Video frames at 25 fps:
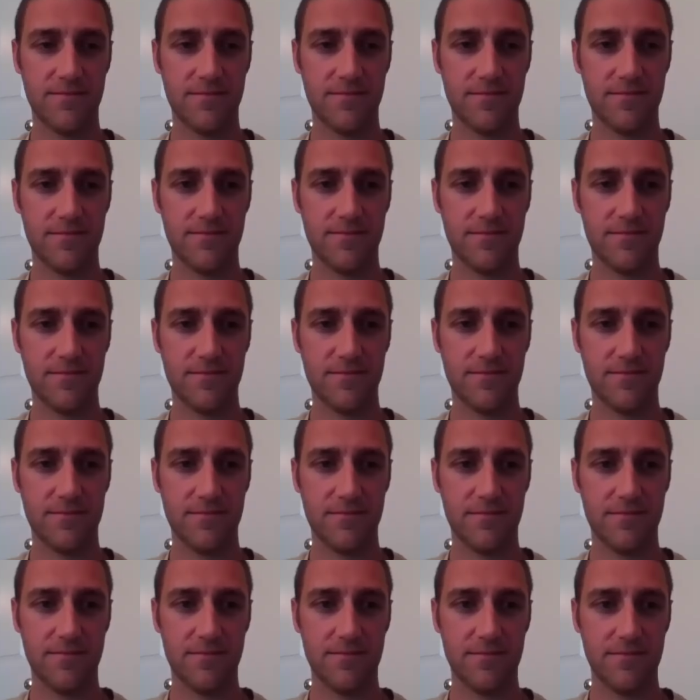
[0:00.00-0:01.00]

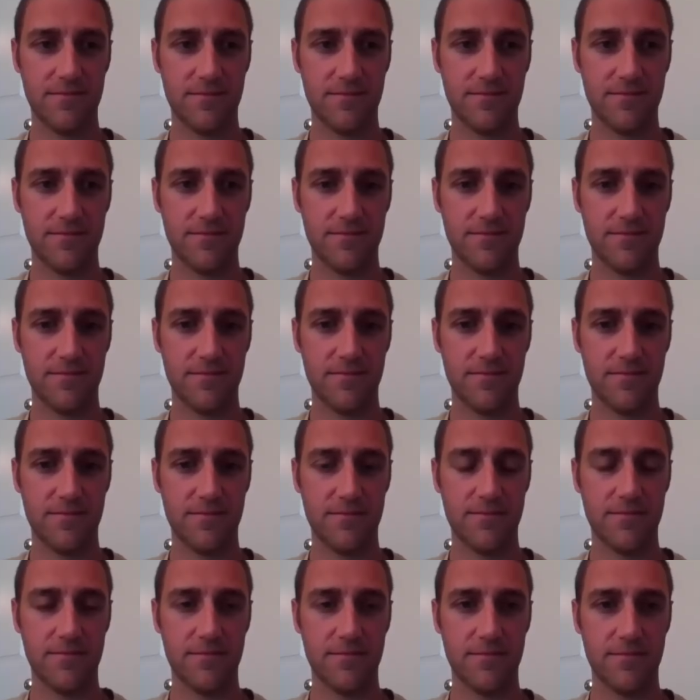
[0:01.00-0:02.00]

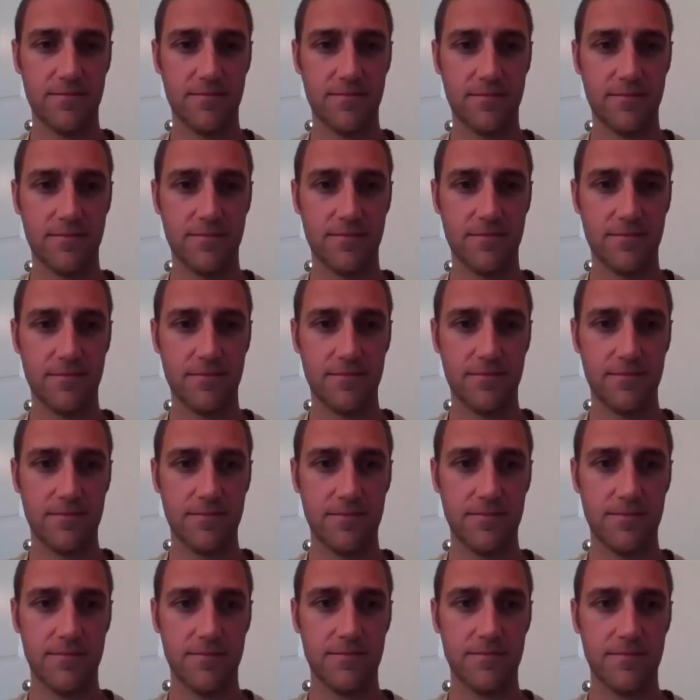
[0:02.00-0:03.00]

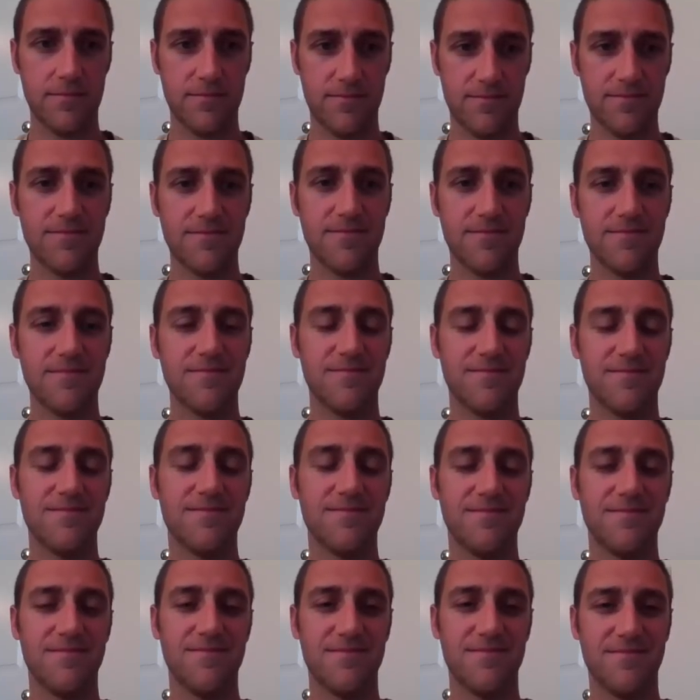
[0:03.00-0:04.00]

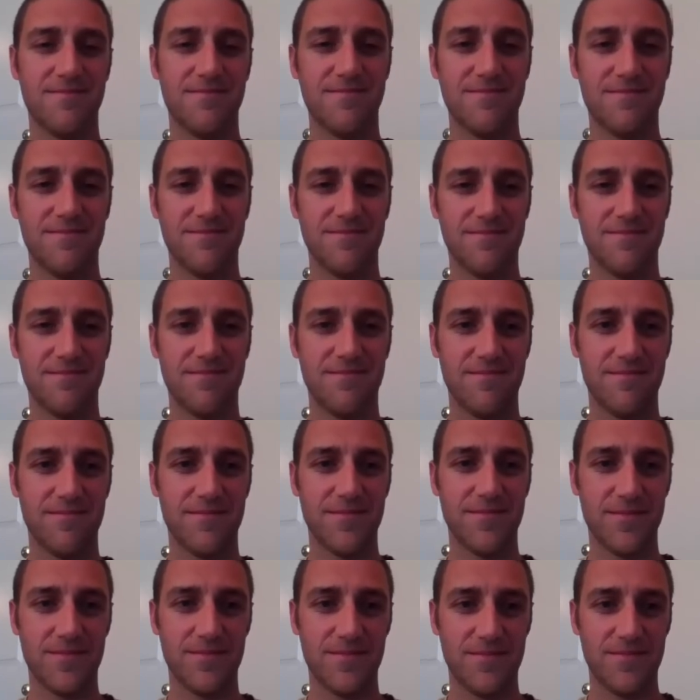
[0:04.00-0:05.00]

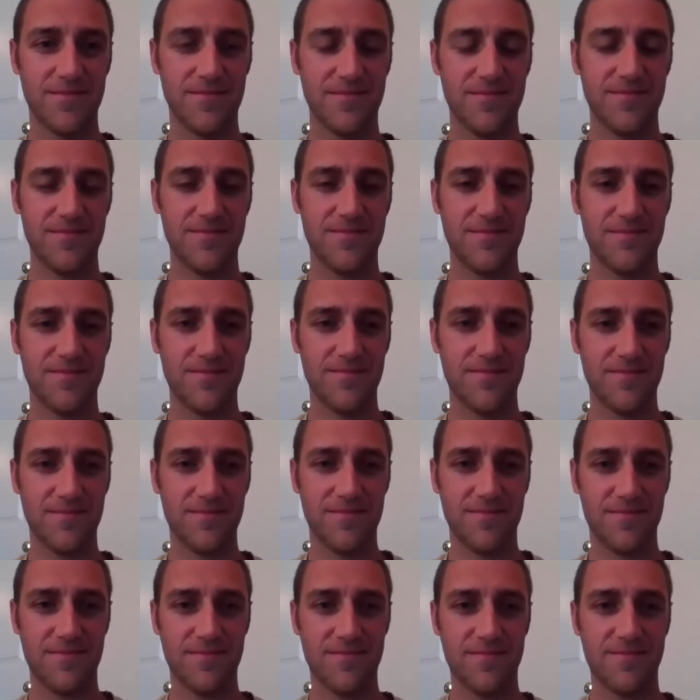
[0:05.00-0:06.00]

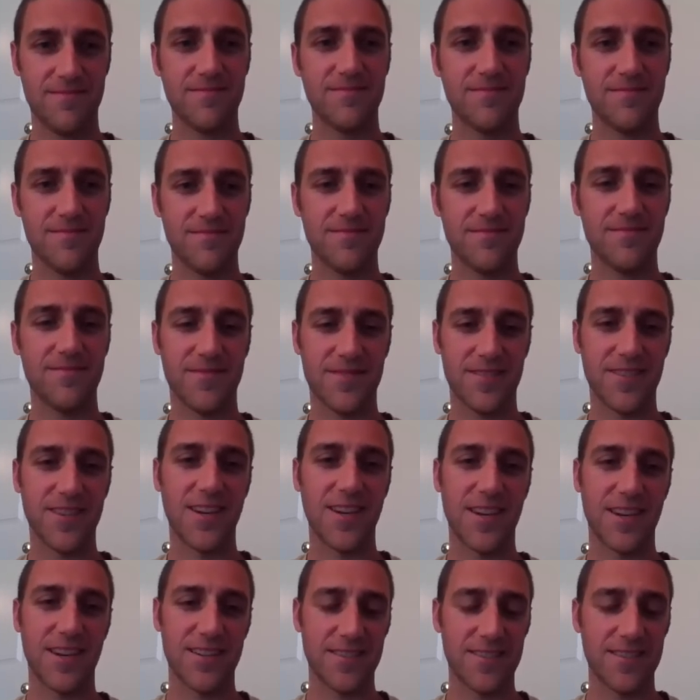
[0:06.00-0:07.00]

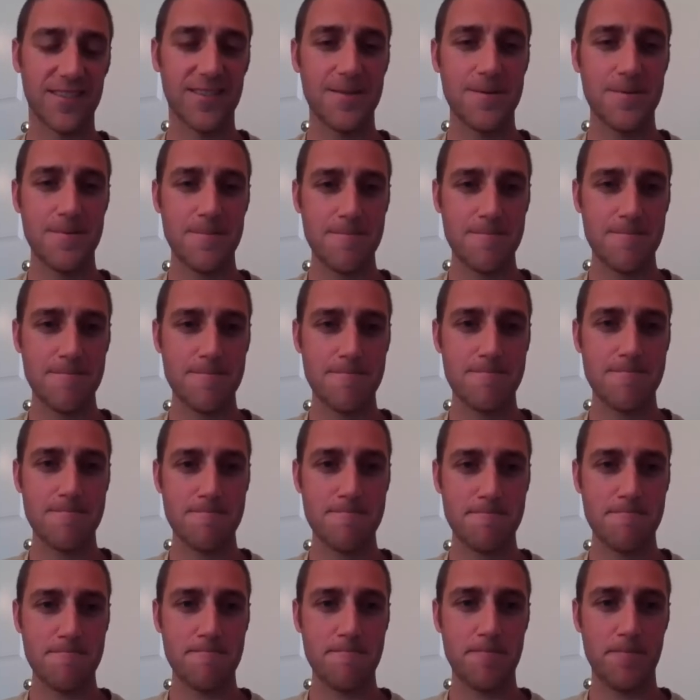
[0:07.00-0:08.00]
(silent)